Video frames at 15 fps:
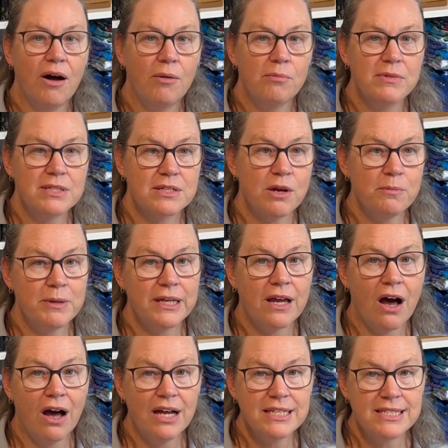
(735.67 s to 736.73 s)
This company
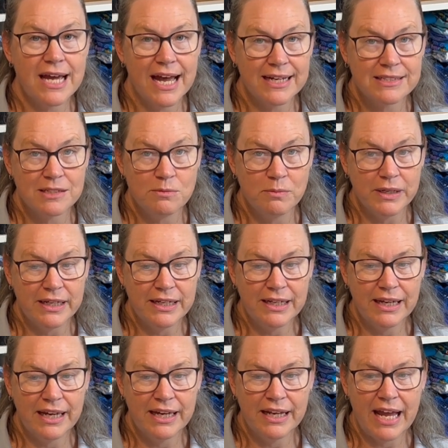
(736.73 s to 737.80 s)
contacted me
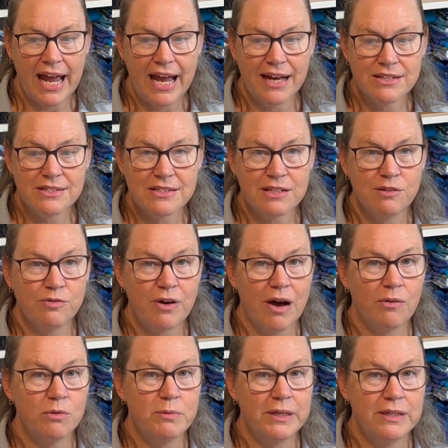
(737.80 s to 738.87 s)
and asked if I
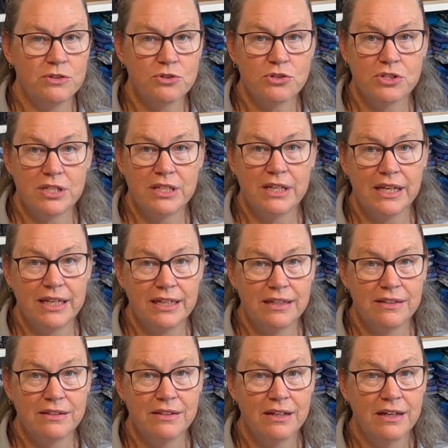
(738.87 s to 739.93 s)
would be interested
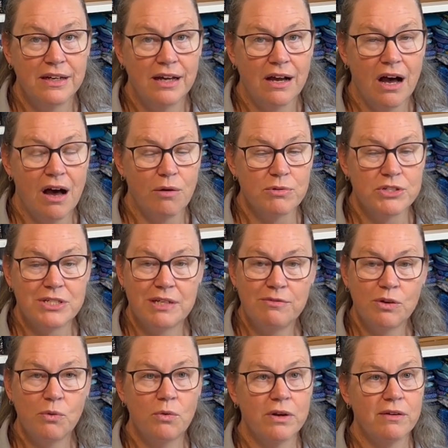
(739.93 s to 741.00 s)
in
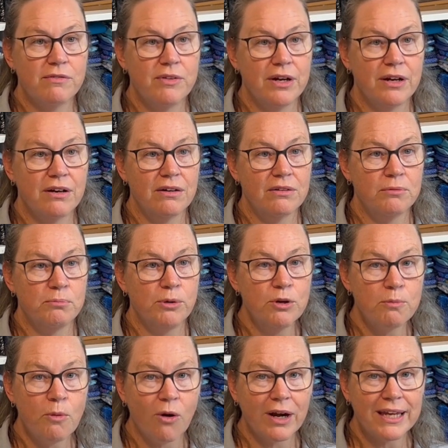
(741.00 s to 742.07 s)
receiving one of their
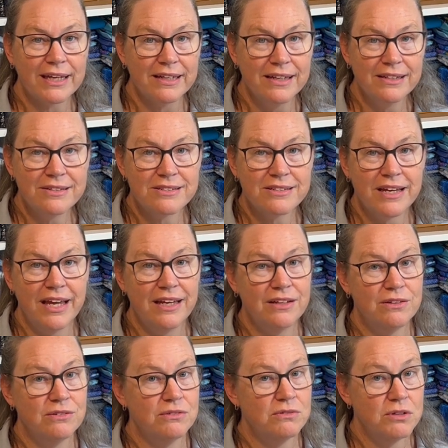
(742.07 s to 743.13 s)
bookmark kits
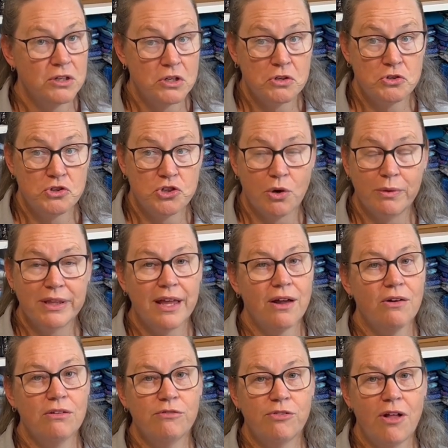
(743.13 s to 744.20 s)
and showing that
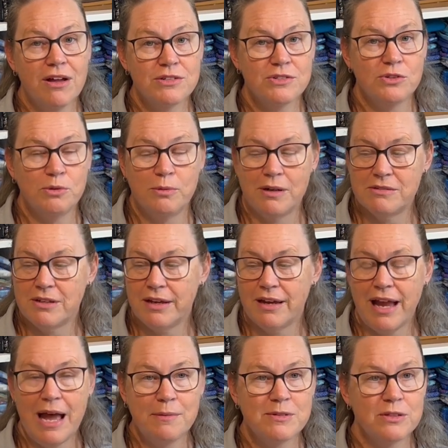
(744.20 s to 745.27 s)
on FlossTube. And I was like,
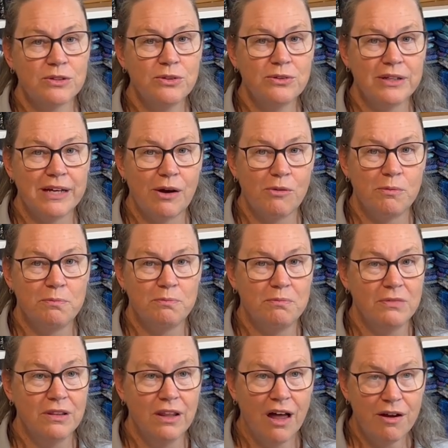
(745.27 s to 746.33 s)
absolutely, I would
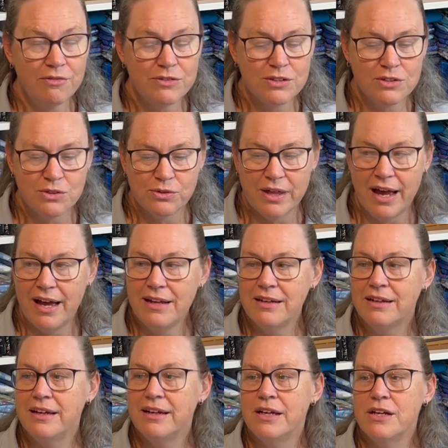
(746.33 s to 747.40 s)
love to do that.
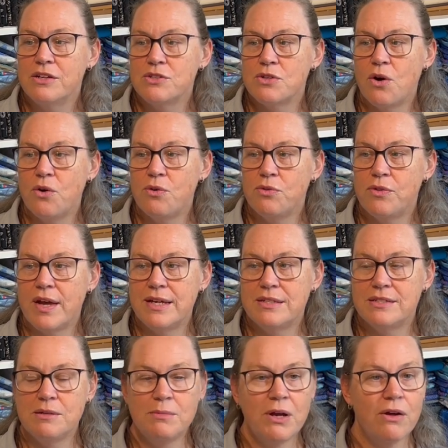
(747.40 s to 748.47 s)
So they
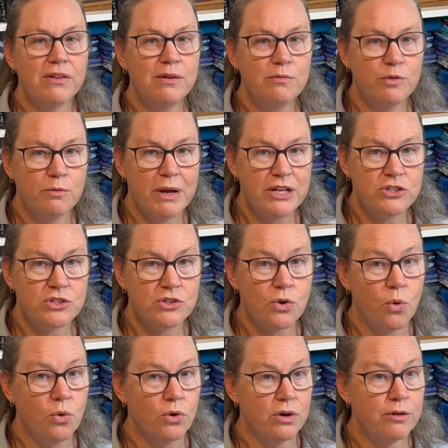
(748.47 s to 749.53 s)
sent me all the information to
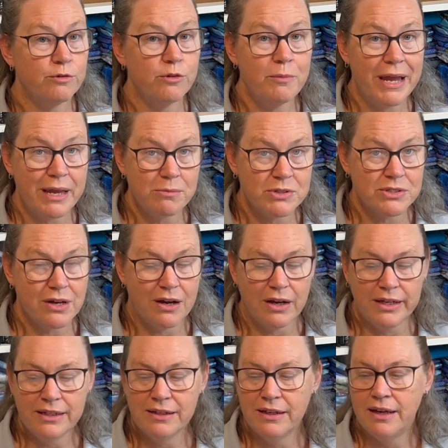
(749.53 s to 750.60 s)
order it from
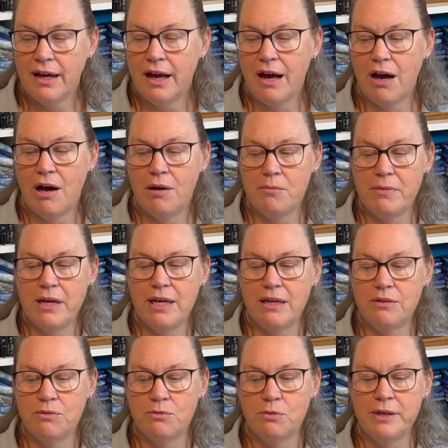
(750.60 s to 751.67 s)
Amazon,
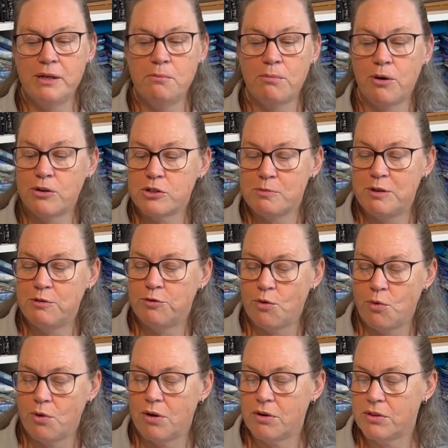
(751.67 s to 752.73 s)
and reimbursed me
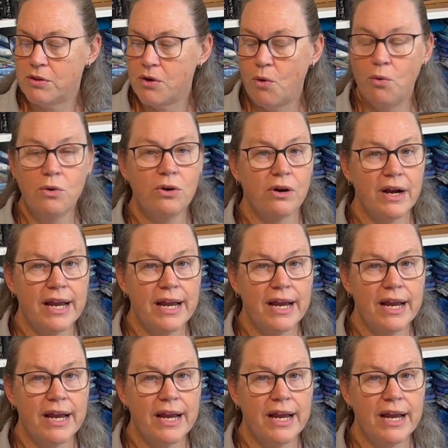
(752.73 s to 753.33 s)
for the order.